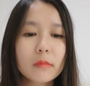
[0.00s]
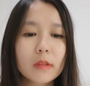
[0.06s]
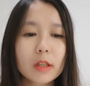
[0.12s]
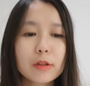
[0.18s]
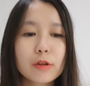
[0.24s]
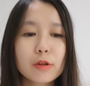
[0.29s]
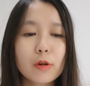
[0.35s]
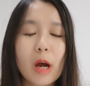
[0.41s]

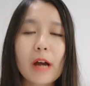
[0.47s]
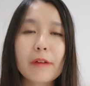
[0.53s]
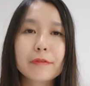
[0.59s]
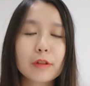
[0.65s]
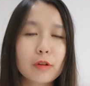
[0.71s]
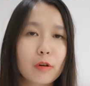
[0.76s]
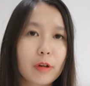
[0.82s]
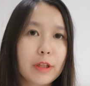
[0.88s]
you know,
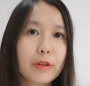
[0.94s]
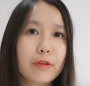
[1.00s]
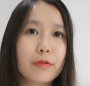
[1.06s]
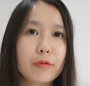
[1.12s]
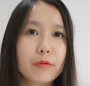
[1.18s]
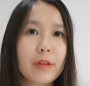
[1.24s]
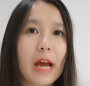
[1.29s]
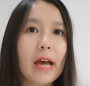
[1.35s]
after going
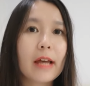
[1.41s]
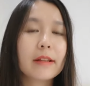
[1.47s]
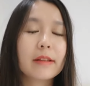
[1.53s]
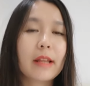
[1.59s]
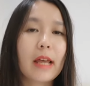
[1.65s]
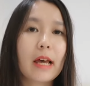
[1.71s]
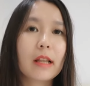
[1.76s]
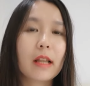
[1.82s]
through
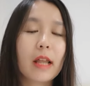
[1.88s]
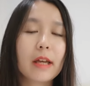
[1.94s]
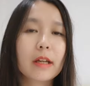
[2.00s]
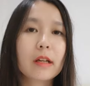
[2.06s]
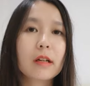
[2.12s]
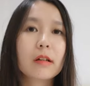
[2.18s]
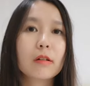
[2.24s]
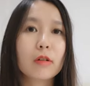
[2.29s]
that
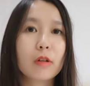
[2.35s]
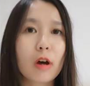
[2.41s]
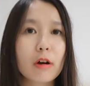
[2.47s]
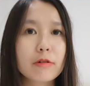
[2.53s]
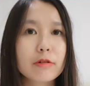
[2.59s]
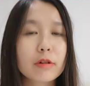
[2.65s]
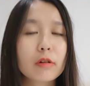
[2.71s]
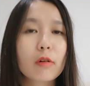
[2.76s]
like
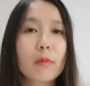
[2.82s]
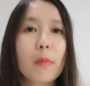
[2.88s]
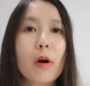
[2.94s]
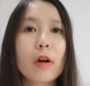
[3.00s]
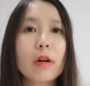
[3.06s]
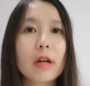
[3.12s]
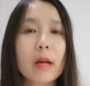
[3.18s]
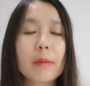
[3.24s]
logical
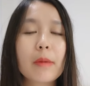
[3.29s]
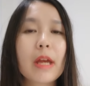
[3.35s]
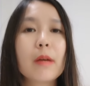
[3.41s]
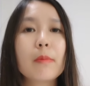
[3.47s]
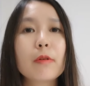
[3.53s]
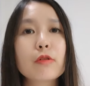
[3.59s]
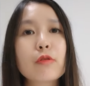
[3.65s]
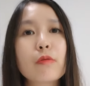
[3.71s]
part, I'm
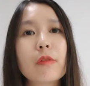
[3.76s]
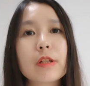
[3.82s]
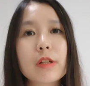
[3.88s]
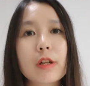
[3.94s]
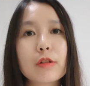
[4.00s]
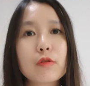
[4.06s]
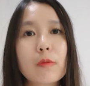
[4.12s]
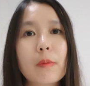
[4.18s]
able to
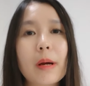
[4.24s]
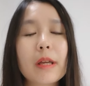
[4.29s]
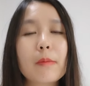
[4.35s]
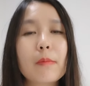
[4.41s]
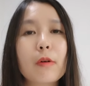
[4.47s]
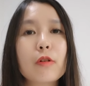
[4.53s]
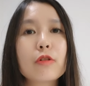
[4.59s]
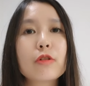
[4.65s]
return to my
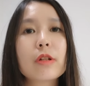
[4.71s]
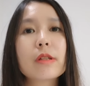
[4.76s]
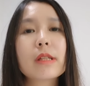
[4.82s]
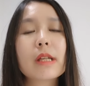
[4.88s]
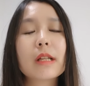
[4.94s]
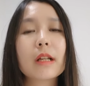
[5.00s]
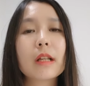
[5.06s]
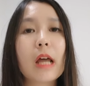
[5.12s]
emotions
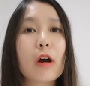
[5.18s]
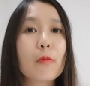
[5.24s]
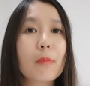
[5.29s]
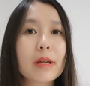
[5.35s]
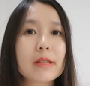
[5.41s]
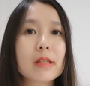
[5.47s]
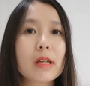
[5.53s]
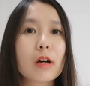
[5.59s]
and allow
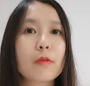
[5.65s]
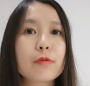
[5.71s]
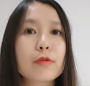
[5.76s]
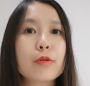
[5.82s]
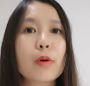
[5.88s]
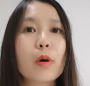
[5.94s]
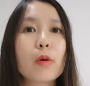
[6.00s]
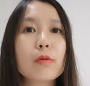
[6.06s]
myself
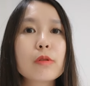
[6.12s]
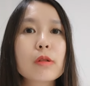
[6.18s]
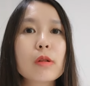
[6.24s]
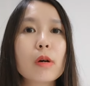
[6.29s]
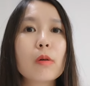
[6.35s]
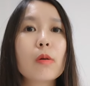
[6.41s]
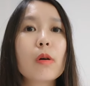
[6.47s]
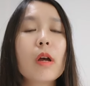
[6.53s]
to
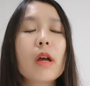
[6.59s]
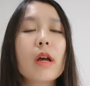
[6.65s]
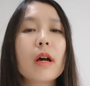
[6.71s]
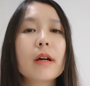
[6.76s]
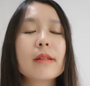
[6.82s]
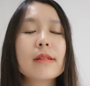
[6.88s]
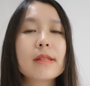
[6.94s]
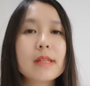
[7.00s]
also
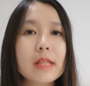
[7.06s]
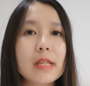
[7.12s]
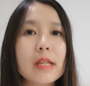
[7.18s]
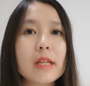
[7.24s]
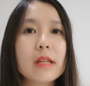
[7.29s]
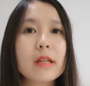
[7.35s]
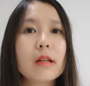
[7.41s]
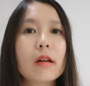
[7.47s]

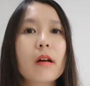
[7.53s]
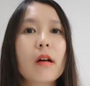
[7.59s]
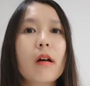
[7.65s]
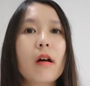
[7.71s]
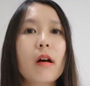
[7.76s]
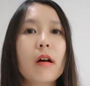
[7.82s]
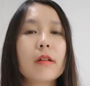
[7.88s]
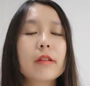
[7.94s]
see
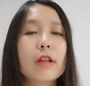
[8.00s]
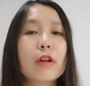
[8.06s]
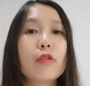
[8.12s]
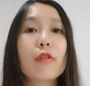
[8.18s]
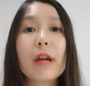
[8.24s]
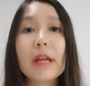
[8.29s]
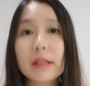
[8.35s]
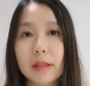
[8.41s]
the
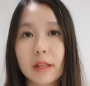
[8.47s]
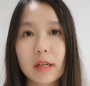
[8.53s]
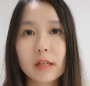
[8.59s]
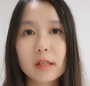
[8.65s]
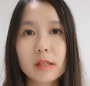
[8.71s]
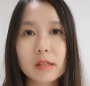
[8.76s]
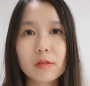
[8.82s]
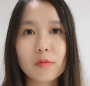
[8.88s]
great
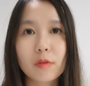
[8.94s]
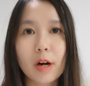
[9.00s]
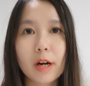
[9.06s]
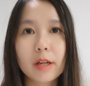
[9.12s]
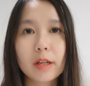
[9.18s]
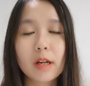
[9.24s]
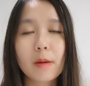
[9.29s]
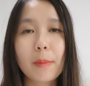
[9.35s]
things,
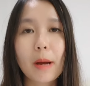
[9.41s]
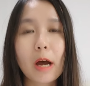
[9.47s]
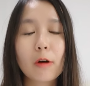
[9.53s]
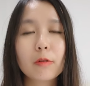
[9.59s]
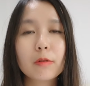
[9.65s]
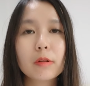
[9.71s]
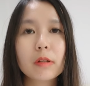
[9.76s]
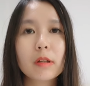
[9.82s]
right,
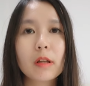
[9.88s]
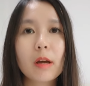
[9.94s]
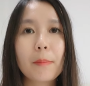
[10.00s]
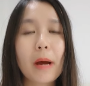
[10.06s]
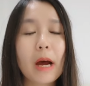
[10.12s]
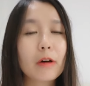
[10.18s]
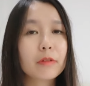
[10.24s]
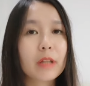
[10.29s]

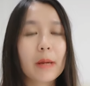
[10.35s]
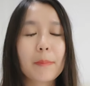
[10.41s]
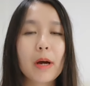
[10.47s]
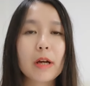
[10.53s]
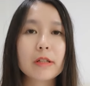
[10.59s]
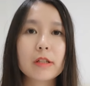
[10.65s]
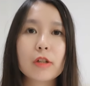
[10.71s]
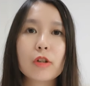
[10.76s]
about that
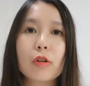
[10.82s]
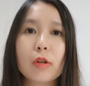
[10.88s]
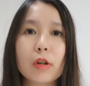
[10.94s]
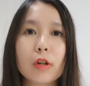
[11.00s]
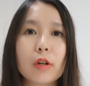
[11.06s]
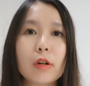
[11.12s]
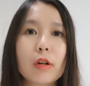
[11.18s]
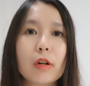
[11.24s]

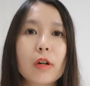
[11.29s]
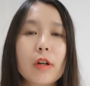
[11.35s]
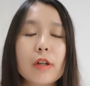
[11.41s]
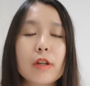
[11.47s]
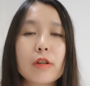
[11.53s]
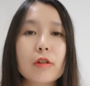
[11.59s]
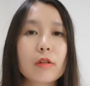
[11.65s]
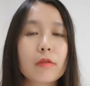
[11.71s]
particular,
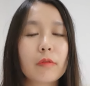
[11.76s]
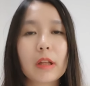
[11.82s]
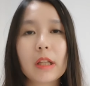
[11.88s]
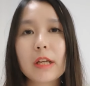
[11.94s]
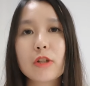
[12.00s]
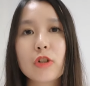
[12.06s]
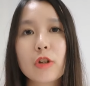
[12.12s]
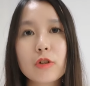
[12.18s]
you know,
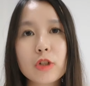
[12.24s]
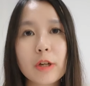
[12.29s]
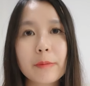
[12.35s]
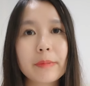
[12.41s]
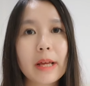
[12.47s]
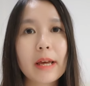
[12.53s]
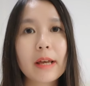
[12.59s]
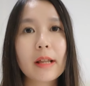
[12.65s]

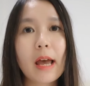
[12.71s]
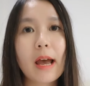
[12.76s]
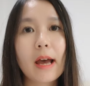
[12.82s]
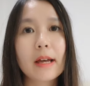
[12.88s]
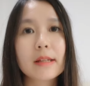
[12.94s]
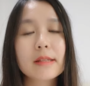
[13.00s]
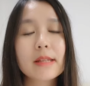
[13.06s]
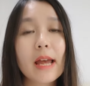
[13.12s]
relationship that
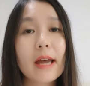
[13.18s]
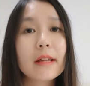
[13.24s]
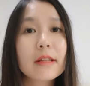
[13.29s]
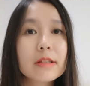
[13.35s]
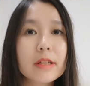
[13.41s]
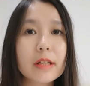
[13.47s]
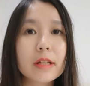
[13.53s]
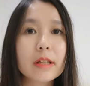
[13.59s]
has
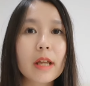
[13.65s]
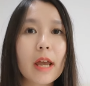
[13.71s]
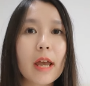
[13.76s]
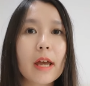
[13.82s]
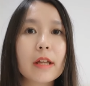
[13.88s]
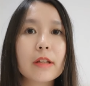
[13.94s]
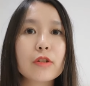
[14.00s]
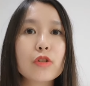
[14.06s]
ended,
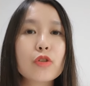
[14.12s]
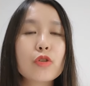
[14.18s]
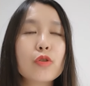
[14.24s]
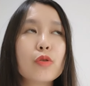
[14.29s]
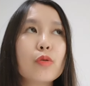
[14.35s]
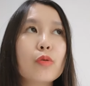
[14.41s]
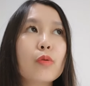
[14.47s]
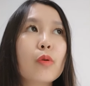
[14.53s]
and
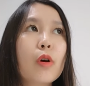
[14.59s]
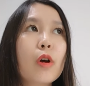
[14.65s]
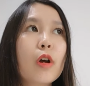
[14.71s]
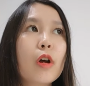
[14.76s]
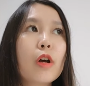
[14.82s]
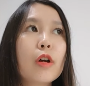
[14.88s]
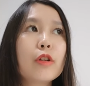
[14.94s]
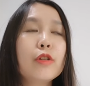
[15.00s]
to
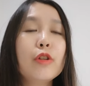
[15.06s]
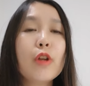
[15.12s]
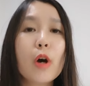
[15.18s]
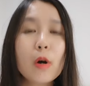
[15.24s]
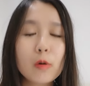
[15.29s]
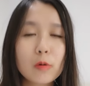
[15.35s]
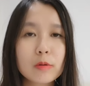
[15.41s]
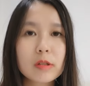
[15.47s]

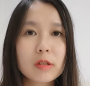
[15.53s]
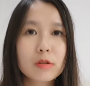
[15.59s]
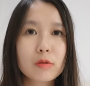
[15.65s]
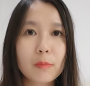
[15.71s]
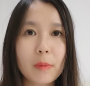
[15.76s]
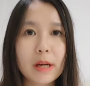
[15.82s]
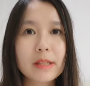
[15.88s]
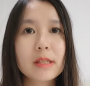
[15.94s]
note to
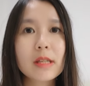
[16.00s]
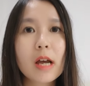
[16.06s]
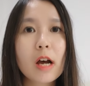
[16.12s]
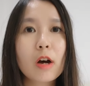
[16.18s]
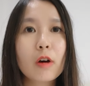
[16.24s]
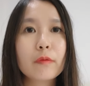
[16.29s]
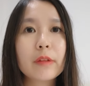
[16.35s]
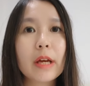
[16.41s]

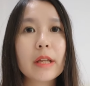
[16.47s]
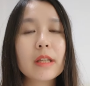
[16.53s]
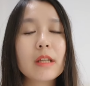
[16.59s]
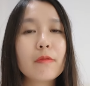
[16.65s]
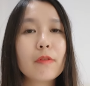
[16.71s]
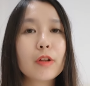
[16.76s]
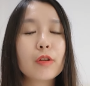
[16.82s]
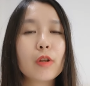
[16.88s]
myself that
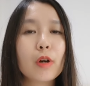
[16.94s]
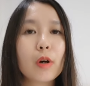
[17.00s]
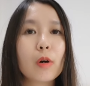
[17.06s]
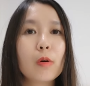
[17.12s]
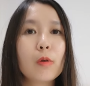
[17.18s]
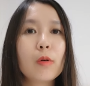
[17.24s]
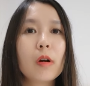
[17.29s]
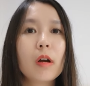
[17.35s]
even
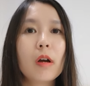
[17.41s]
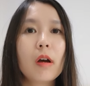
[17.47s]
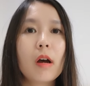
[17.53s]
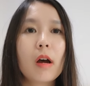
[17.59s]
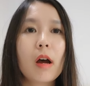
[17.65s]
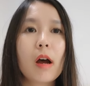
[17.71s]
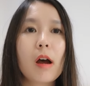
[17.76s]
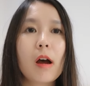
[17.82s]
though
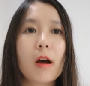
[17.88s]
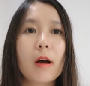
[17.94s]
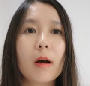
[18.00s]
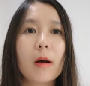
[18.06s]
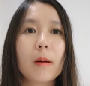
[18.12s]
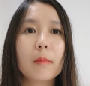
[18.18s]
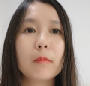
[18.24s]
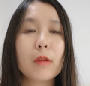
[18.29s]

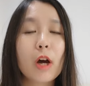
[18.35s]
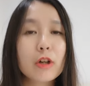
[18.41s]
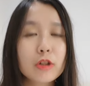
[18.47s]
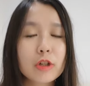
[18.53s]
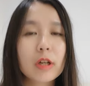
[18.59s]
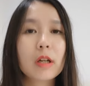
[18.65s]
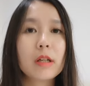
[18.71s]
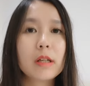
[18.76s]

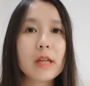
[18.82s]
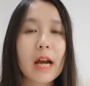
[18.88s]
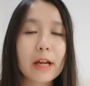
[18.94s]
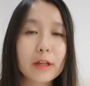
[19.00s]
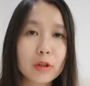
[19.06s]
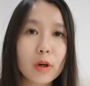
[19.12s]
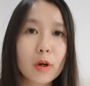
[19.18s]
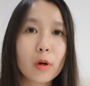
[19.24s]
logically
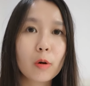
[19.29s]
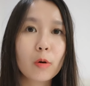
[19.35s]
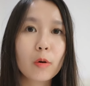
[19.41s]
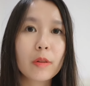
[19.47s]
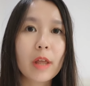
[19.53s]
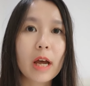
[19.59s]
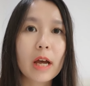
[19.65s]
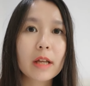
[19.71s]
I know
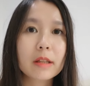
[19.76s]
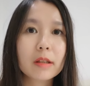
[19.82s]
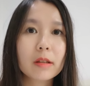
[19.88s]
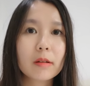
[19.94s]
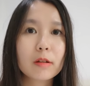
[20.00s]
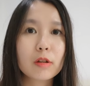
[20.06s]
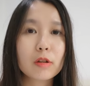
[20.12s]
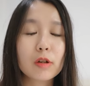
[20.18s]
that,
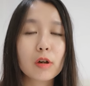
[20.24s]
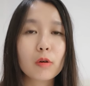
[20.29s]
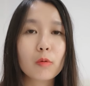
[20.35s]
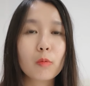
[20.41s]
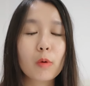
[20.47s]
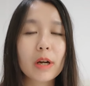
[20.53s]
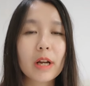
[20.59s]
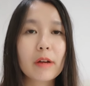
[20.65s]
you know,
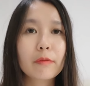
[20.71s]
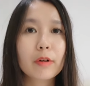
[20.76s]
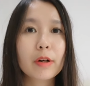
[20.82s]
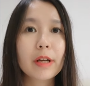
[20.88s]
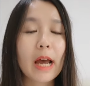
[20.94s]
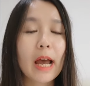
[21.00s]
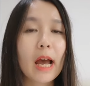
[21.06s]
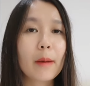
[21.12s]
whatever
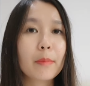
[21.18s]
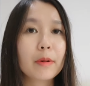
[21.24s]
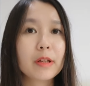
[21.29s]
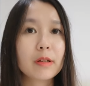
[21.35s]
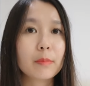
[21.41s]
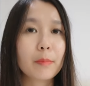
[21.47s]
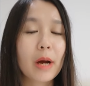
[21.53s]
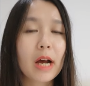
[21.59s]
that happened
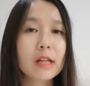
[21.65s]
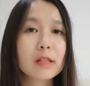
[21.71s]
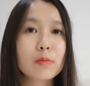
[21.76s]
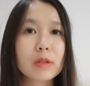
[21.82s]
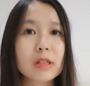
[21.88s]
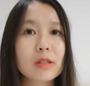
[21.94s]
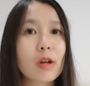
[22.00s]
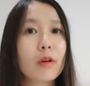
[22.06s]
in the past
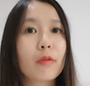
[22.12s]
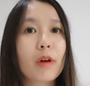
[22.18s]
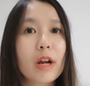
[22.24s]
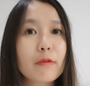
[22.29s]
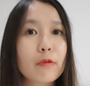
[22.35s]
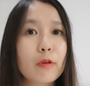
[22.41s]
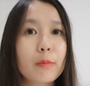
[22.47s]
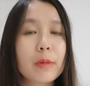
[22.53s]
was not
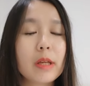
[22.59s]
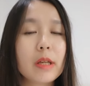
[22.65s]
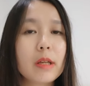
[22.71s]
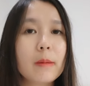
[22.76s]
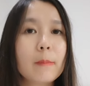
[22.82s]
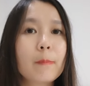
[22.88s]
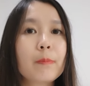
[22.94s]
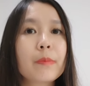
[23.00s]
right for
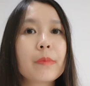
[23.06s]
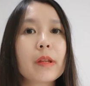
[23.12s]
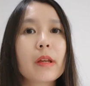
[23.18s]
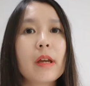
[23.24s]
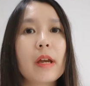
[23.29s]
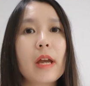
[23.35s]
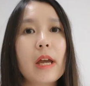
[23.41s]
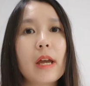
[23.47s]
me,
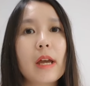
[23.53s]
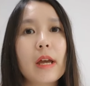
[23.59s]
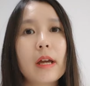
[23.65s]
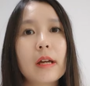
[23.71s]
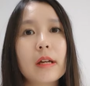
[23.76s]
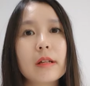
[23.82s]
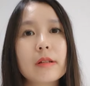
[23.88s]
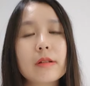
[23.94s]

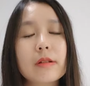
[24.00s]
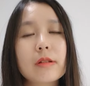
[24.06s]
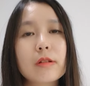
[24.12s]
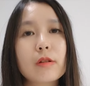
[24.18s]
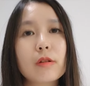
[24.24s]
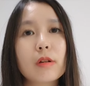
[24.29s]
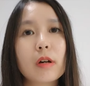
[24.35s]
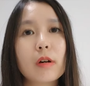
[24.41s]
and,
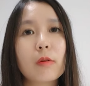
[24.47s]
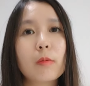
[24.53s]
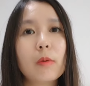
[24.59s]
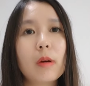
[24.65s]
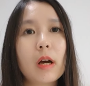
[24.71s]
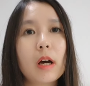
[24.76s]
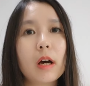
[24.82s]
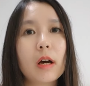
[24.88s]
you know,
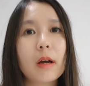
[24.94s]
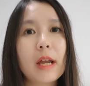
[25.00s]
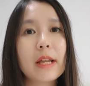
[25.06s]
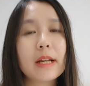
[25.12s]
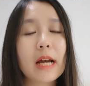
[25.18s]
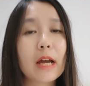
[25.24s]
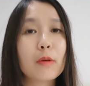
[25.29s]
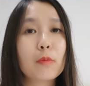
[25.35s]

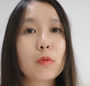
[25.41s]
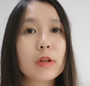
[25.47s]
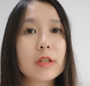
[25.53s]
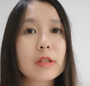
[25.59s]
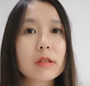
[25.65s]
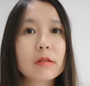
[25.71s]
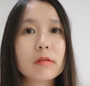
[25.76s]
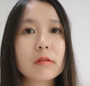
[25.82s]
and I
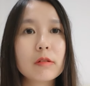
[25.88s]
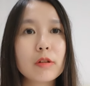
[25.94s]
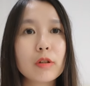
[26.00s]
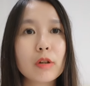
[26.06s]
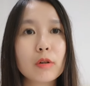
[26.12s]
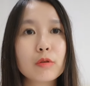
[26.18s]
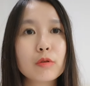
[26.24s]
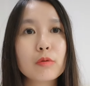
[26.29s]
would, you
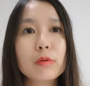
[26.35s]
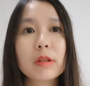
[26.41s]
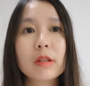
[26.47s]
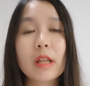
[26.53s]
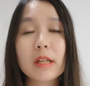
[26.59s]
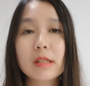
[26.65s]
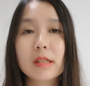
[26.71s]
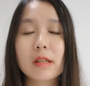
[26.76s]
know, do
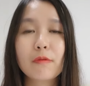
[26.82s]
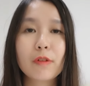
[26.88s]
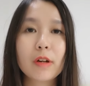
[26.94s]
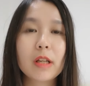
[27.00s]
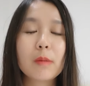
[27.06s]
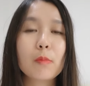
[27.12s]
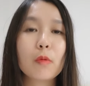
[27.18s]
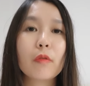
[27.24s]
things
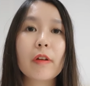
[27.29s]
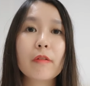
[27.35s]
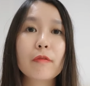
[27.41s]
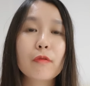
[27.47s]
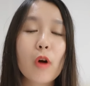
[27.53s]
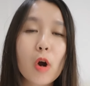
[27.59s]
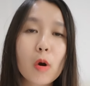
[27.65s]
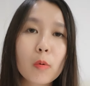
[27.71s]
differently moving
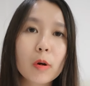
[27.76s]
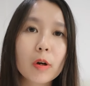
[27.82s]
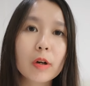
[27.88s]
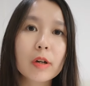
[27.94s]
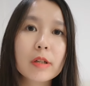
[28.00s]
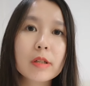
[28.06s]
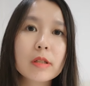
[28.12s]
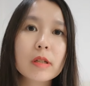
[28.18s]

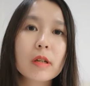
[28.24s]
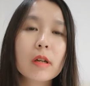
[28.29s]
forward,